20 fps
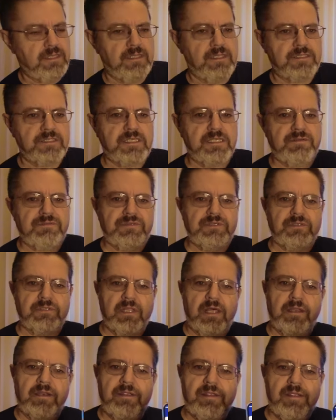This gives you a
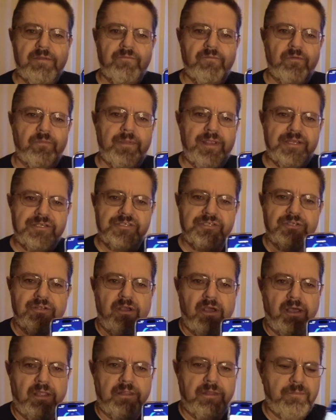lot of information
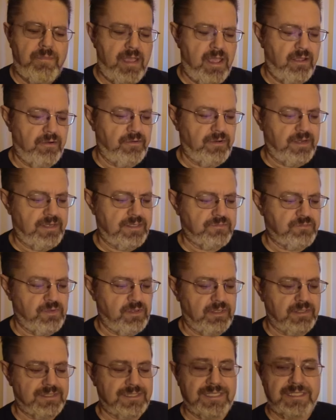on the battery as
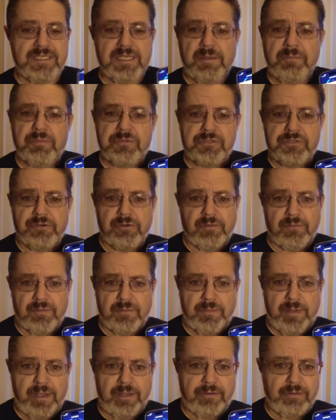well as the temperature of the
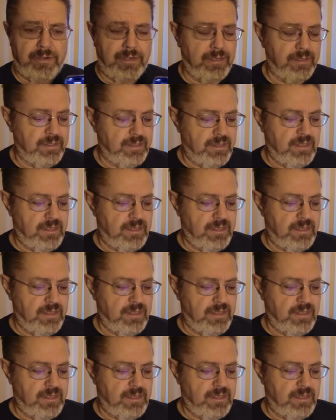battery.